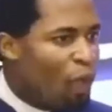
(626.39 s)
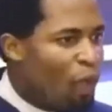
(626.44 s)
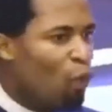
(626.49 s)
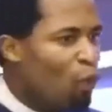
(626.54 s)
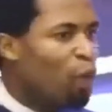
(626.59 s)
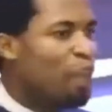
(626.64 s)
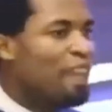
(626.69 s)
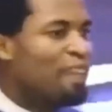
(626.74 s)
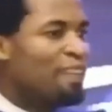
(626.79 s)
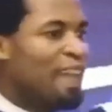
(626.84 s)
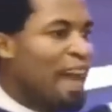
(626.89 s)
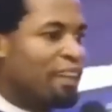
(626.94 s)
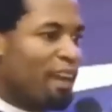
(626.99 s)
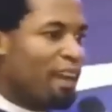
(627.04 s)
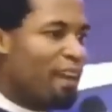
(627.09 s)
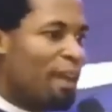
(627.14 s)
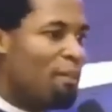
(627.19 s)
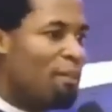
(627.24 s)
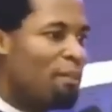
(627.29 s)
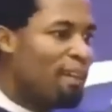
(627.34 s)
when you hit that
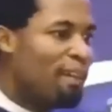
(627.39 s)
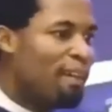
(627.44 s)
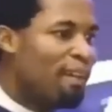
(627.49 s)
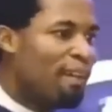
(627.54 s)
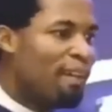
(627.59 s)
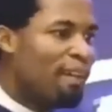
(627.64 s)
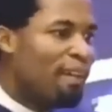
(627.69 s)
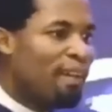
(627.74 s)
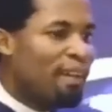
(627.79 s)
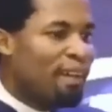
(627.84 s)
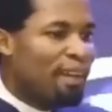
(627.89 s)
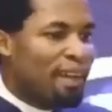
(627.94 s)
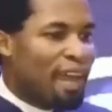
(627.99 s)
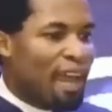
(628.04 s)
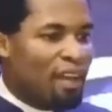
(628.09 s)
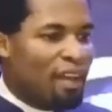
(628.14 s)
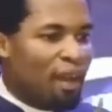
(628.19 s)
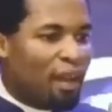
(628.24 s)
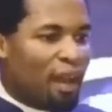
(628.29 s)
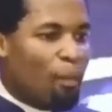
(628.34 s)
realm,
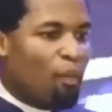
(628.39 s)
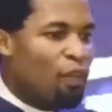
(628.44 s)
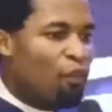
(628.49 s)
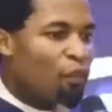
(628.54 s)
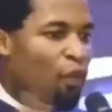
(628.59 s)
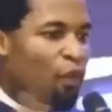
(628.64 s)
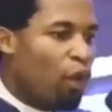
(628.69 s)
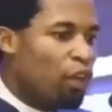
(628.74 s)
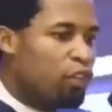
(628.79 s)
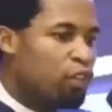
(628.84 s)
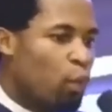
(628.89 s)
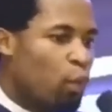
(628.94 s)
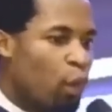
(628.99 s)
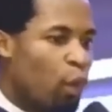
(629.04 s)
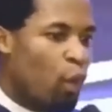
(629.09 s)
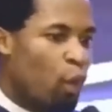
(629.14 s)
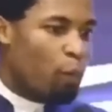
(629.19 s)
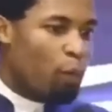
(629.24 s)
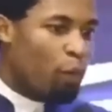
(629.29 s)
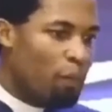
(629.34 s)
then the realm of the voice
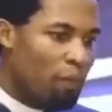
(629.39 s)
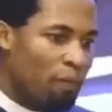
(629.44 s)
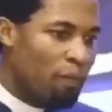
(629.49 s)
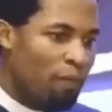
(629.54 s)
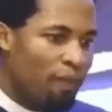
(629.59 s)
will open.